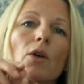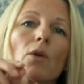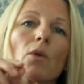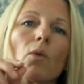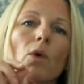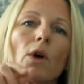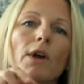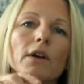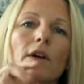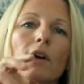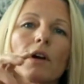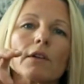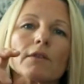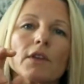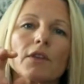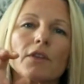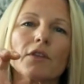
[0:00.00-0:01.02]
what
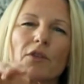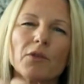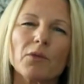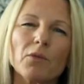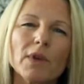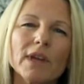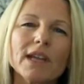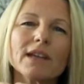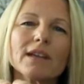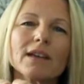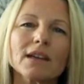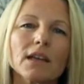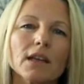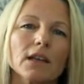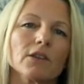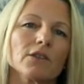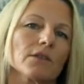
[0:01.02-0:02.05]
are the 3 in
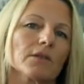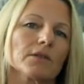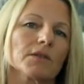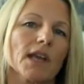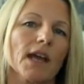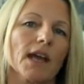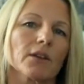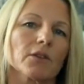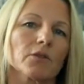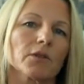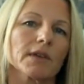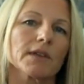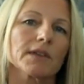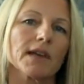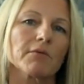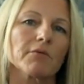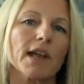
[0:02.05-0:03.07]
each of those
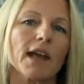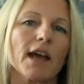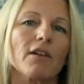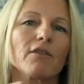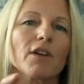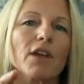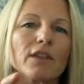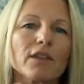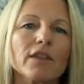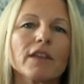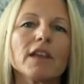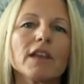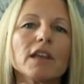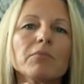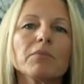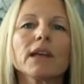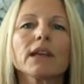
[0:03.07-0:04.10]
categories that would have
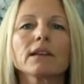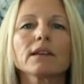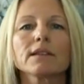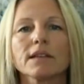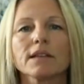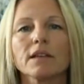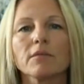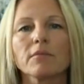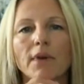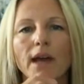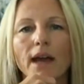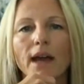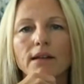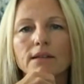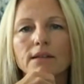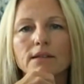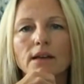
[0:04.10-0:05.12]
the biggest
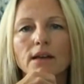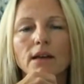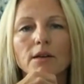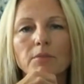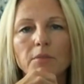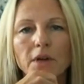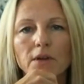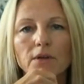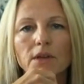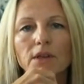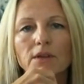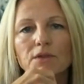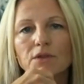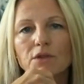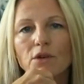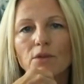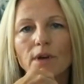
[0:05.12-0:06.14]
impact on a
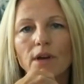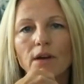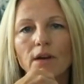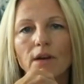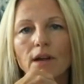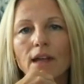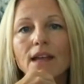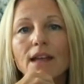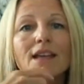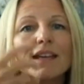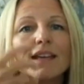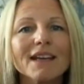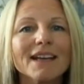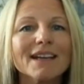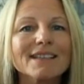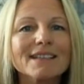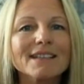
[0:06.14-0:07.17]
paralegal's career?
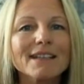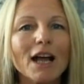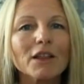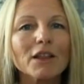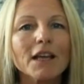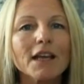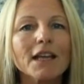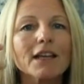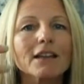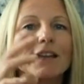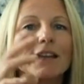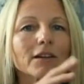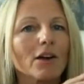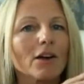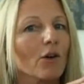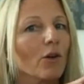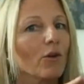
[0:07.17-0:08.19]
It's not like there
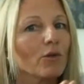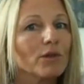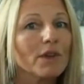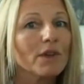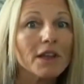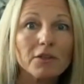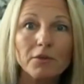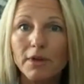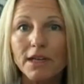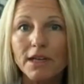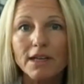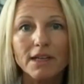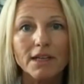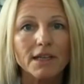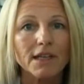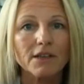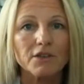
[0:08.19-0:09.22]
are only 3
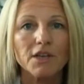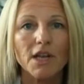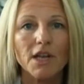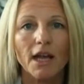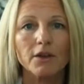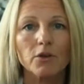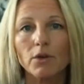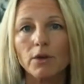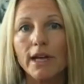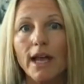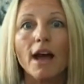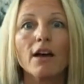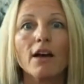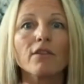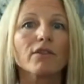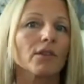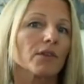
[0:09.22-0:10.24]
in each category
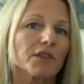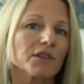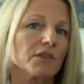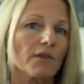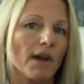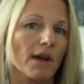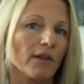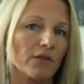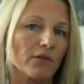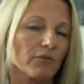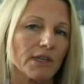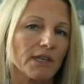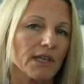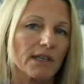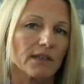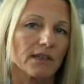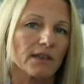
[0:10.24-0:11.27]
ever that you ever
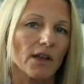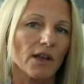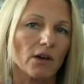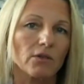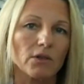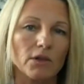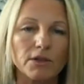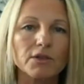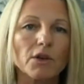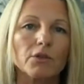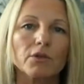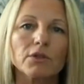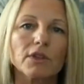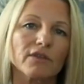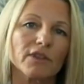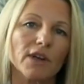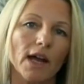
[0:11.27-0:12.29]
would need to know, or a
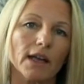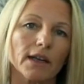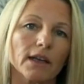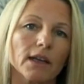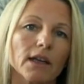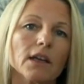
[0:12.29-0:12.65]
total of 9.